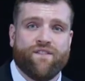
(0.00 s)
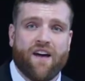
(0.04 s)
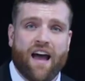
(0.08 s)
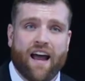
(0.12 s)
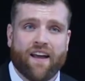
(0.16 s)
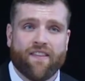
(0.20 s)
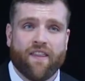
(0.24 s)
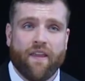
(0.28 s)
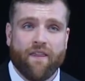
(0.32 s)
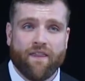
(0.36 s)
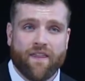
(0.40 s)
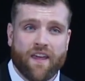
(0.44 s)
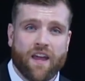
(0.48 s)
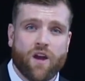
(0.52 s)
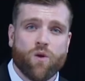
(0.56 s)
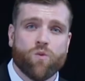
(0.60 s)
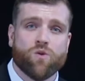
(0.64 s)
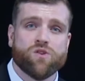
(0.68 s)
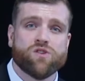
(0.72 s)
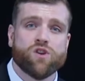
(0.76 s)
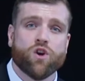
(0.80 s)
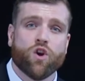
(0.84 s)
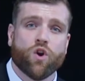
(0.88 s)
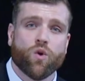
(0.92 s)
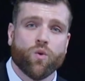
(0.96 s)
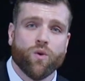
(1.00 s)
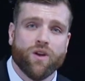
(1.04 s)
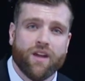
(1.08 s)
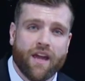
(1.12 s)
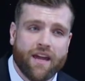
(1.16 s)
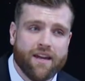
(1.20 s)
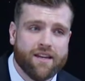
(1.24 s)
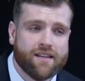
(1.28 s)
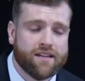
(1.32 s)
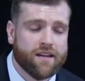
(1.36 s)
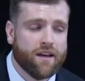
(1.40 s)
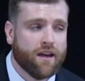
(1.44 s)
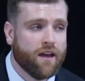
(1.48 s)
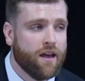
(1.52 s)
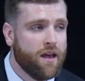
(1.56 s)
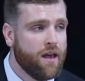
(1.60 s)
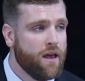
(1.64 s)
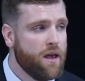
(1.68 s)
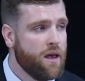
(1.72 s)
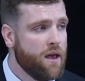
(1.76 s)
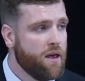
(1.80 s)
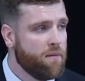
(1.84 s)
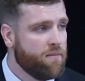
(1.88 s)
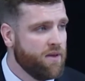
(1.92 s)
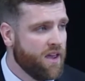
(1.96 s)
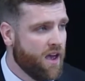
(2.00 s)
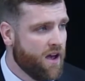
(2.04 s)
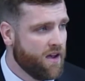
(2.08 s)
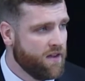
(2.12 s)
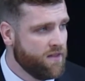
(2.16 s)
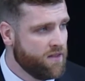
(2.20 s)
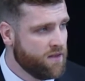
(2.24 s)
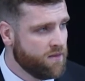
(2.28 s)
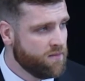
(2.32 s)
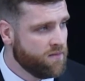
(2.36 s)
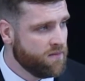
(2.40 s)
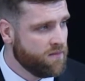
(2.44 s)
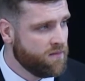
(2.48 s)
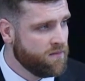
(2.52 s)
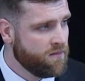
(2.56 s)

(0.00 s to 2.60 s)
fact that there was a creator behind them.